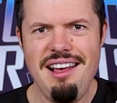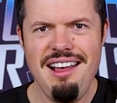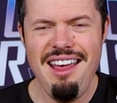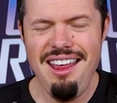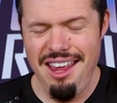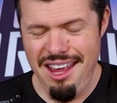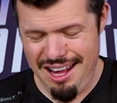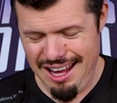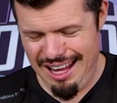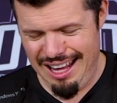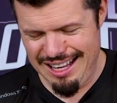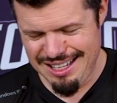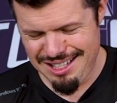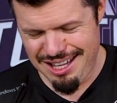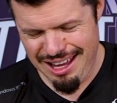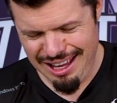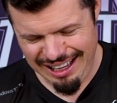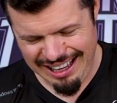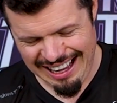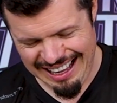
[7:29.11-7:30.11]
It's
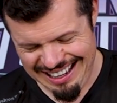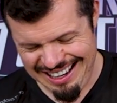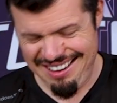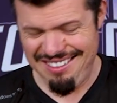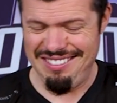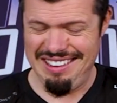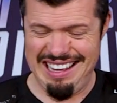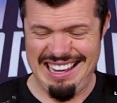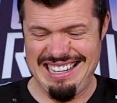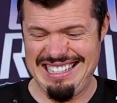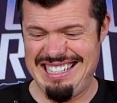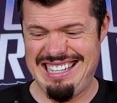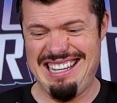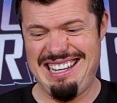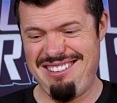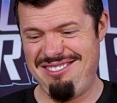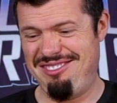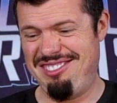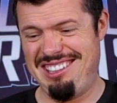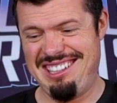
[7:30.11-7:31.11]
a kind of
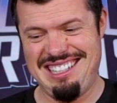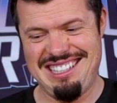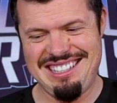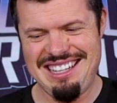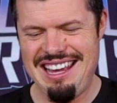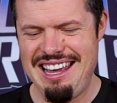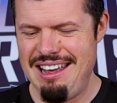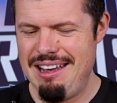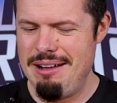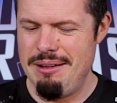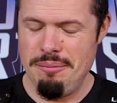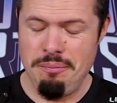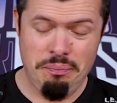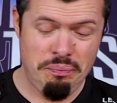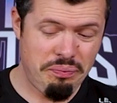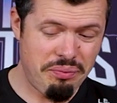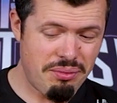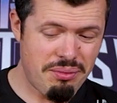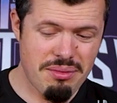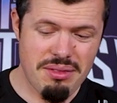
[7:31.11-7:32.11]
idea for this.
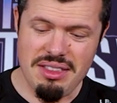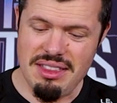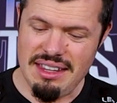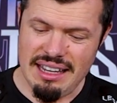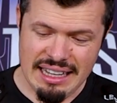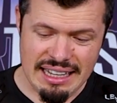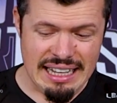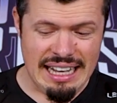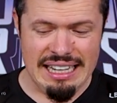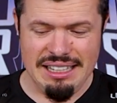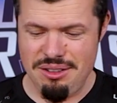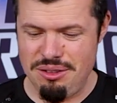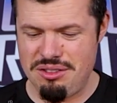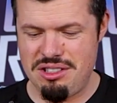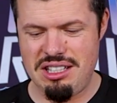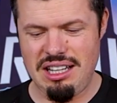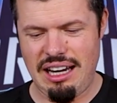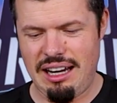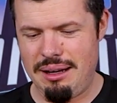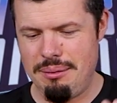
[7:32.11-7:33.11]
Kind of
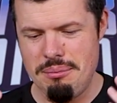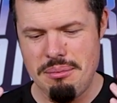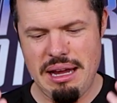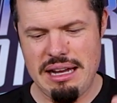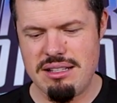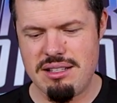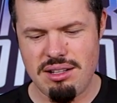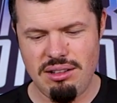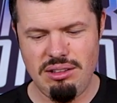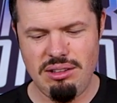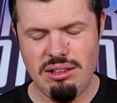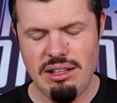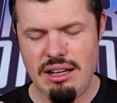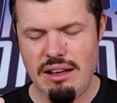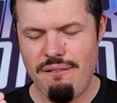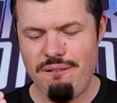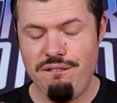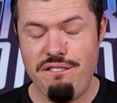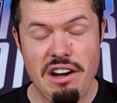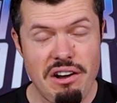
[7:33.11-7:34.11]
sick, mental,
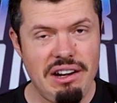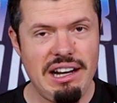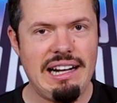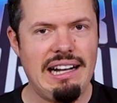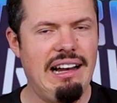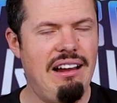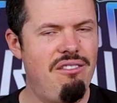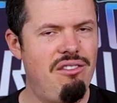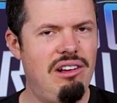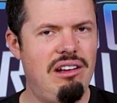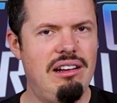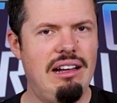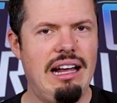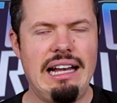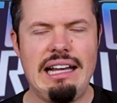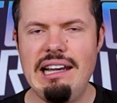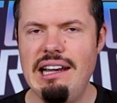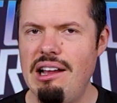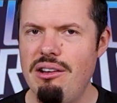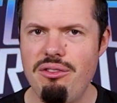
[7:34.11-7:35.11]
very clever. I
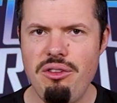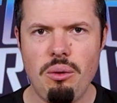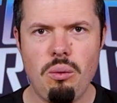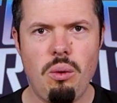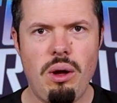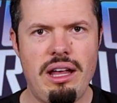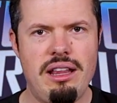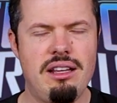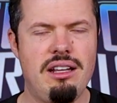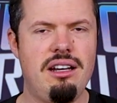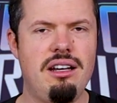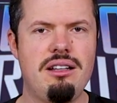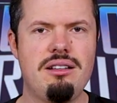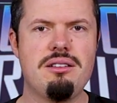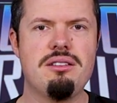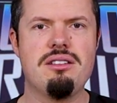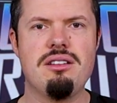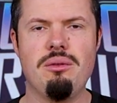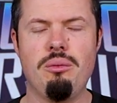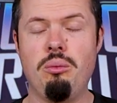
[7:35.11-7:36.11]
love the way that
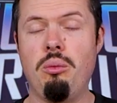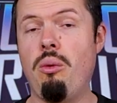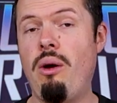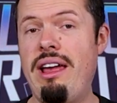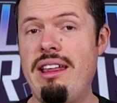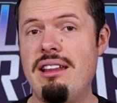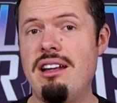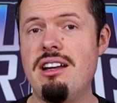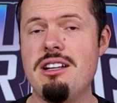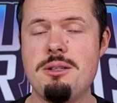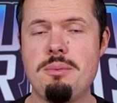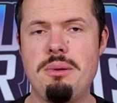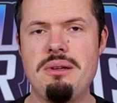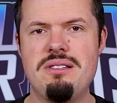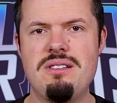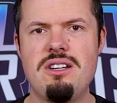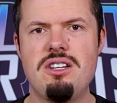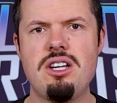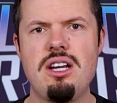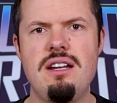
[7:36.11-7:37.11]
it's
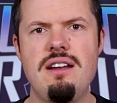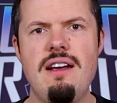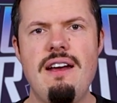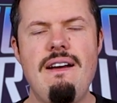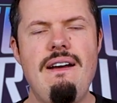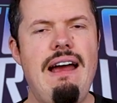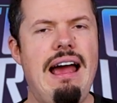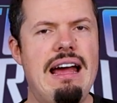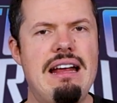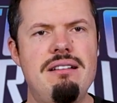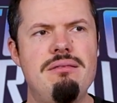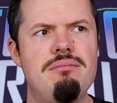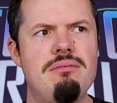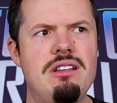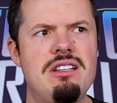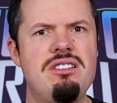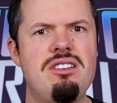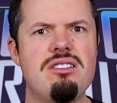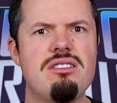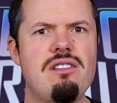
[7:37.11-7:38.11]
positioned, and
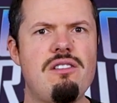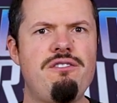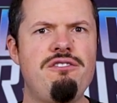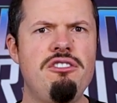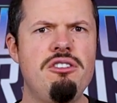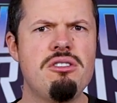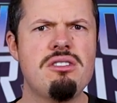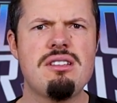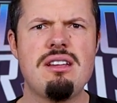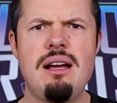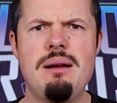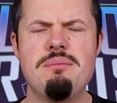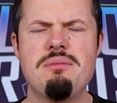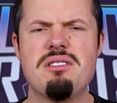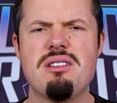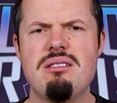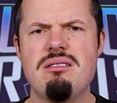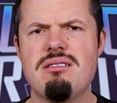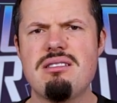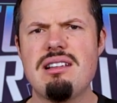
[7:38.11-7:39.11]
this is the first time
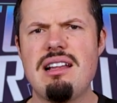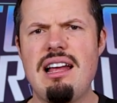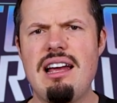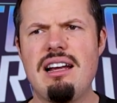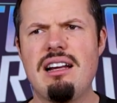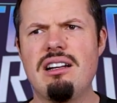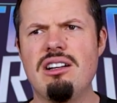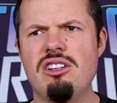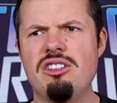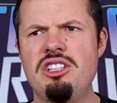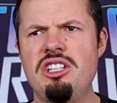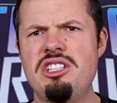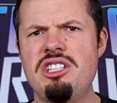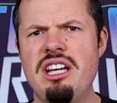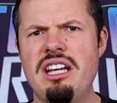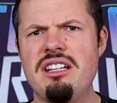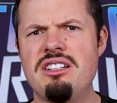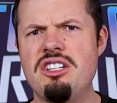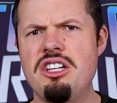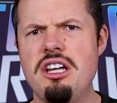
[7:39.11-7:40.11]
since like
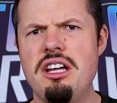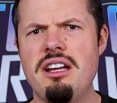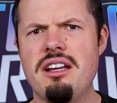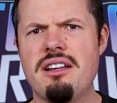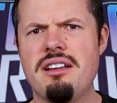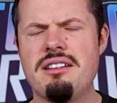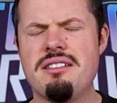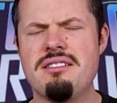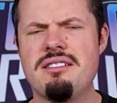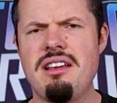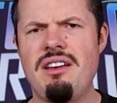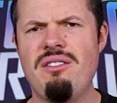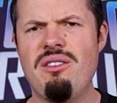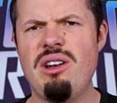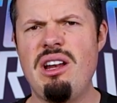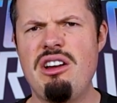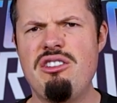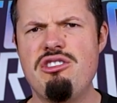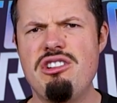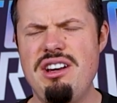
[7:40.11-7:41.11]
Logitech
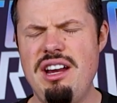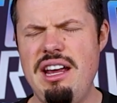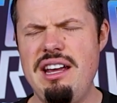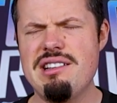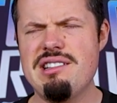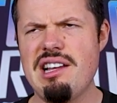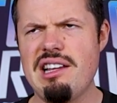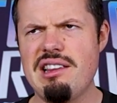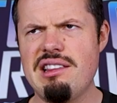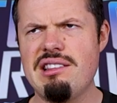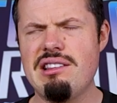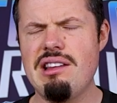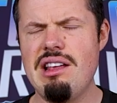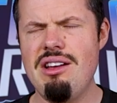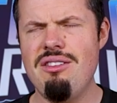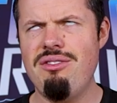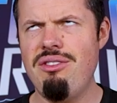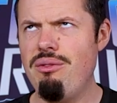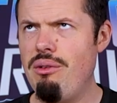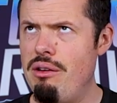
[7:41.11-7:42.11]
GX700S,
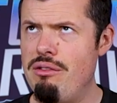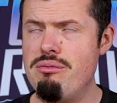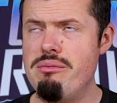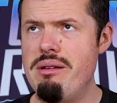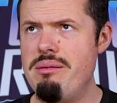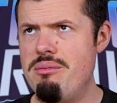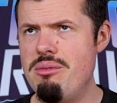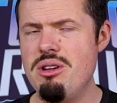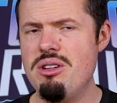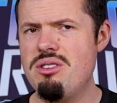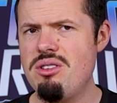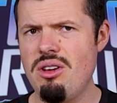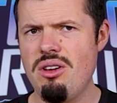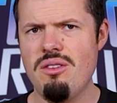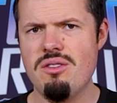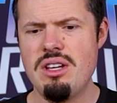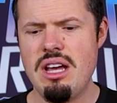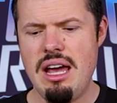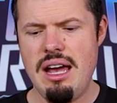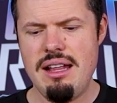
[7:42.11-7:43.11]
if memory
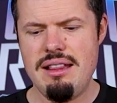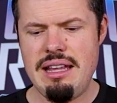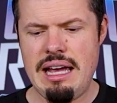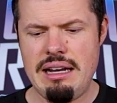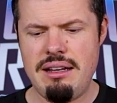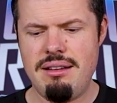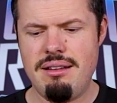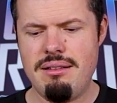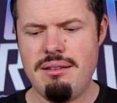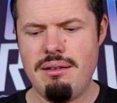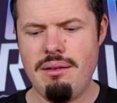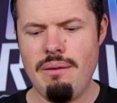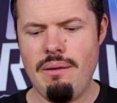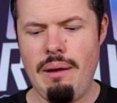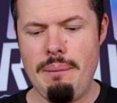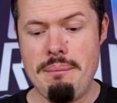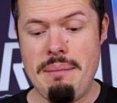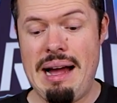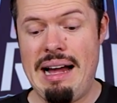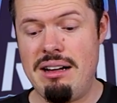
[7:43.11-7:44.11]
serves, that
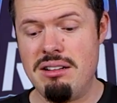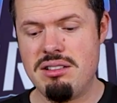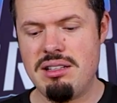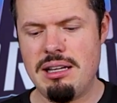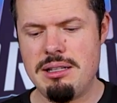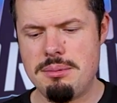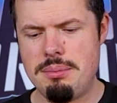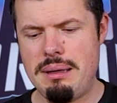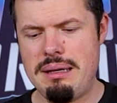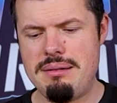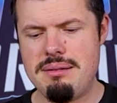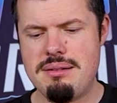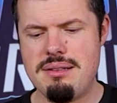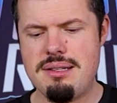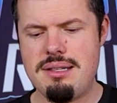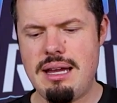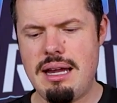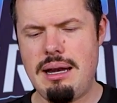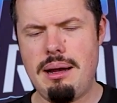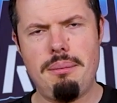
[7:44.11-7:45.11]
a mouse has been
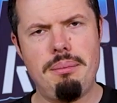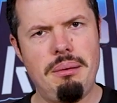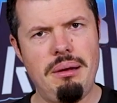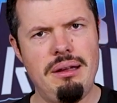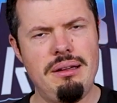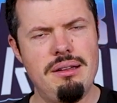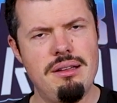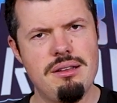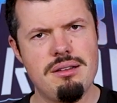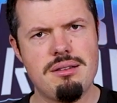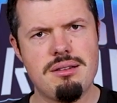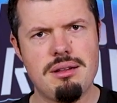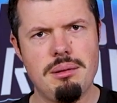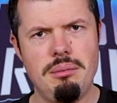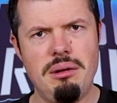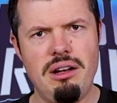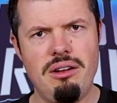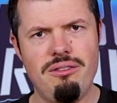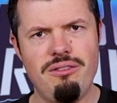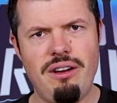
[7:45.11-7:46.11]
set up in this
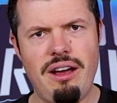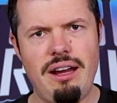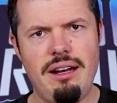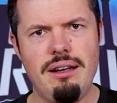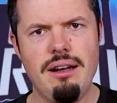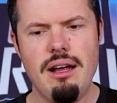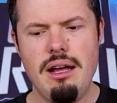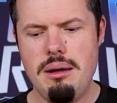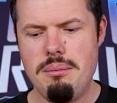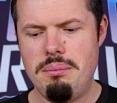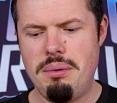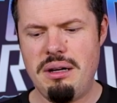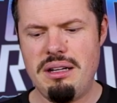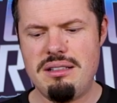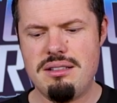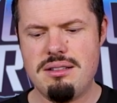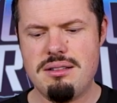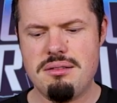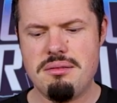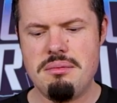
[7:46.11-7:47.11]
similar vein,
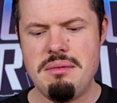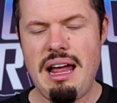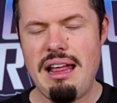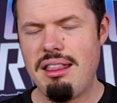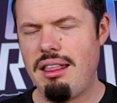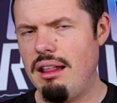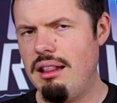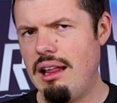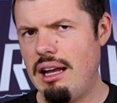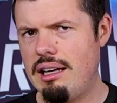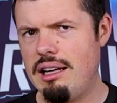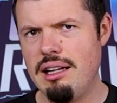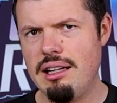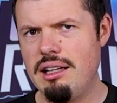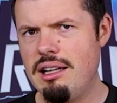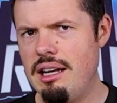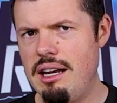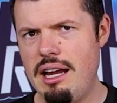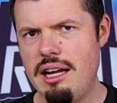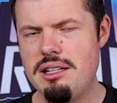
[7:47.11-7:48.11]
but nothing that can
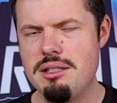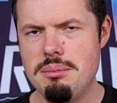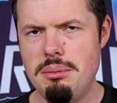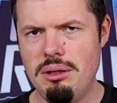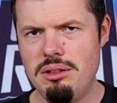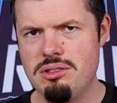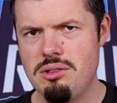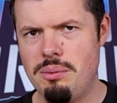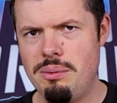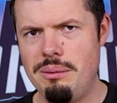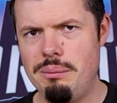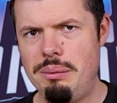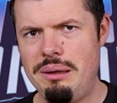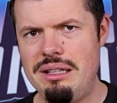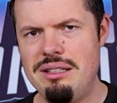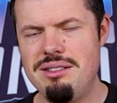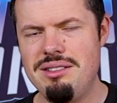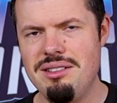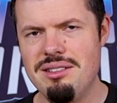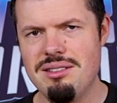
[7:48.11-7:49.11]
connect to multiple
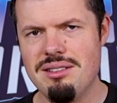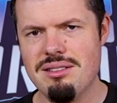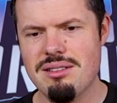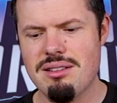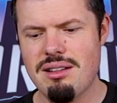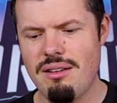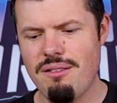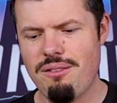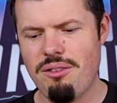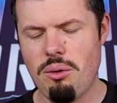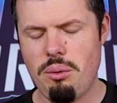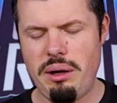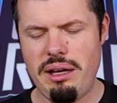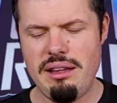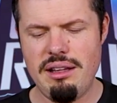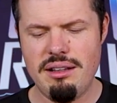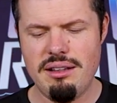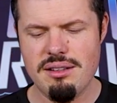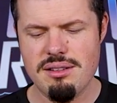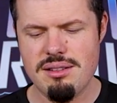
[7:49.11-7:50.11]
PCs and stuff the way
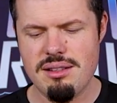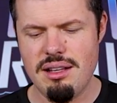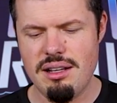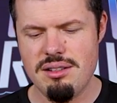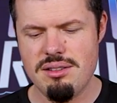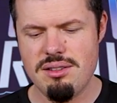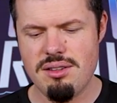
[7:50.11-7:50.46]
that this does.